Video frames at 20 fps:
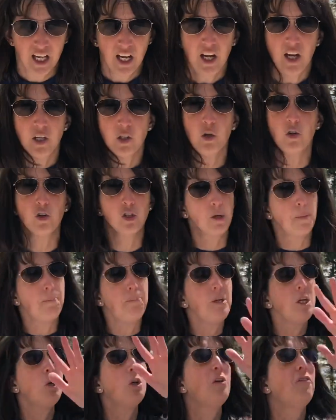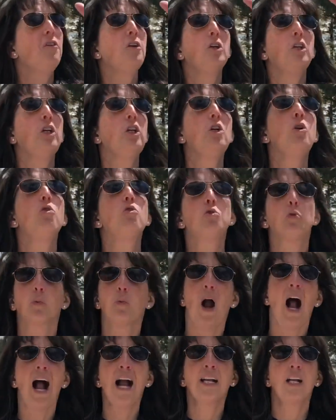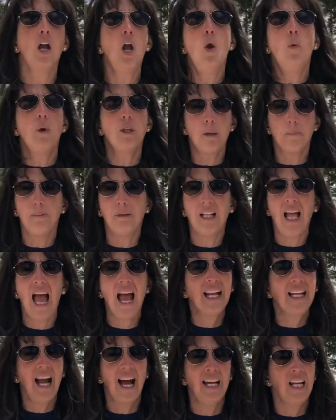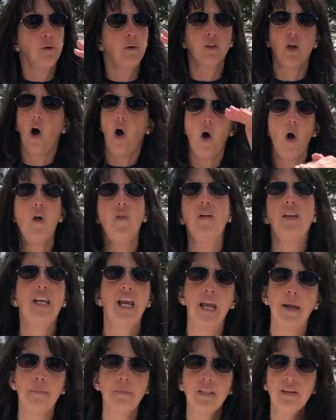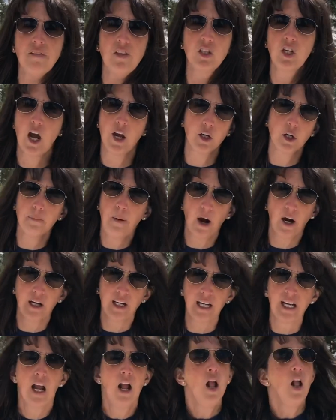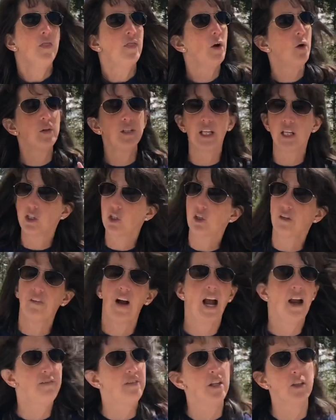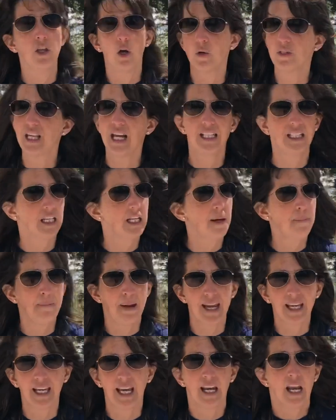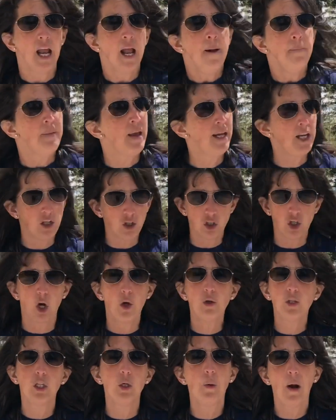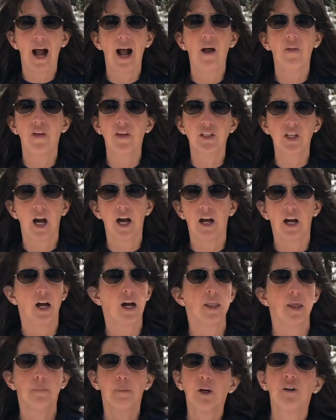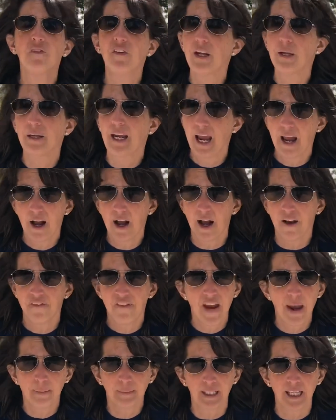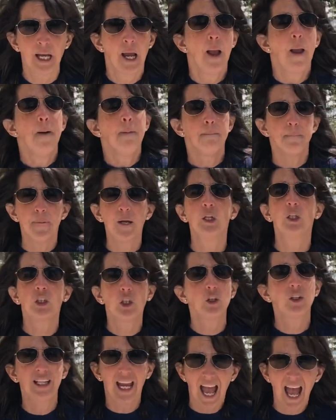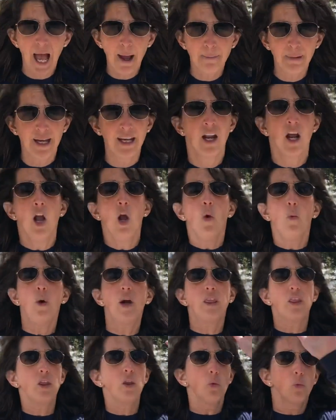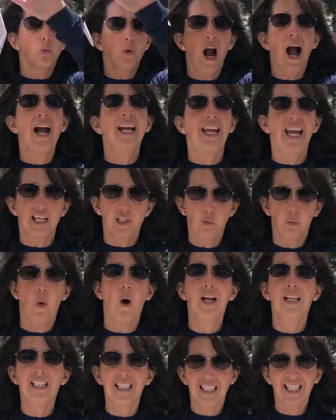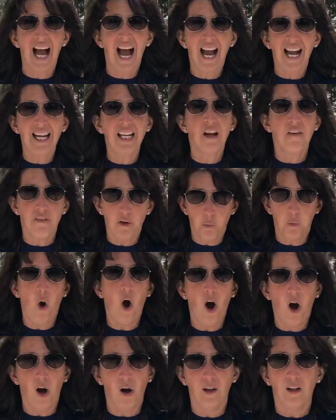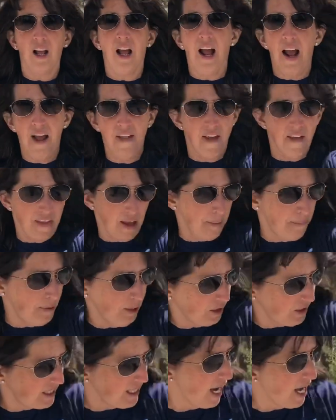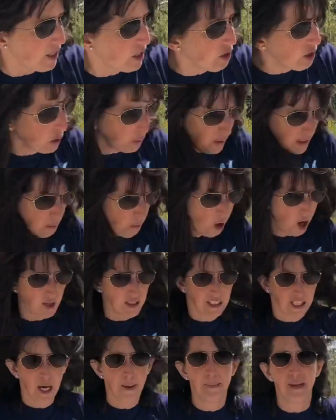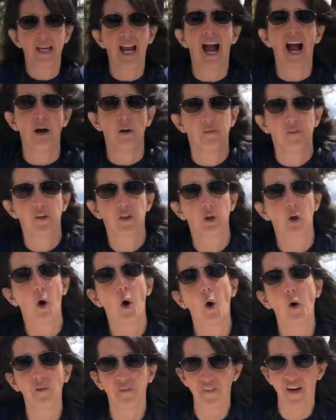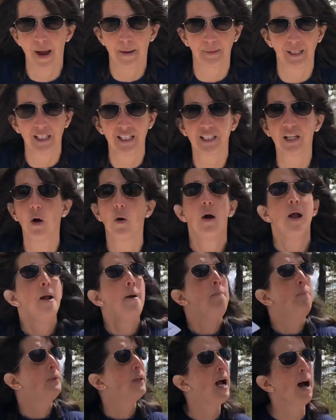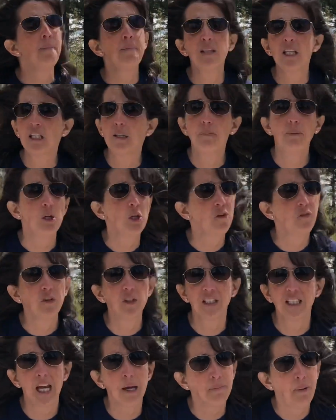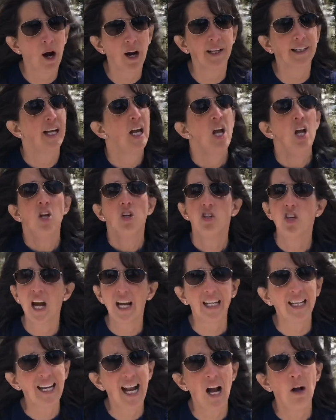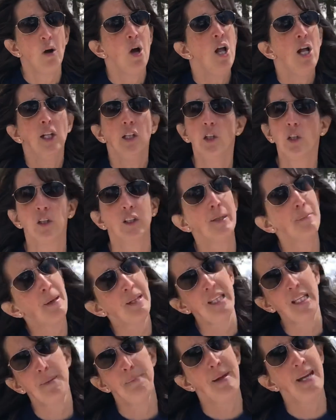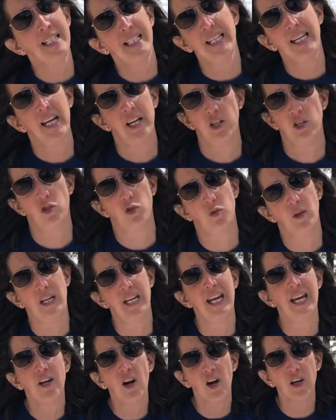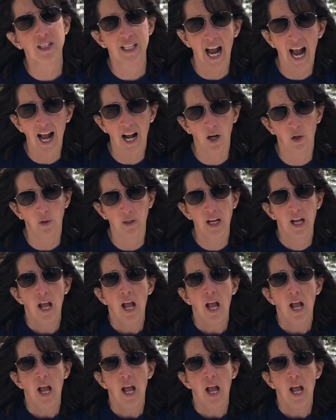So there's a beautiful, huge rock with a plaque on it with all the names of the Donner Party, those that survived and those that didn't make it. And it shows you how the Murphy family built their cabin with the rock as one side of the wall, and then they built the other three walls coming out for their whole family. So come to this beautiful state park, check it out, learn about the amazing history in our town.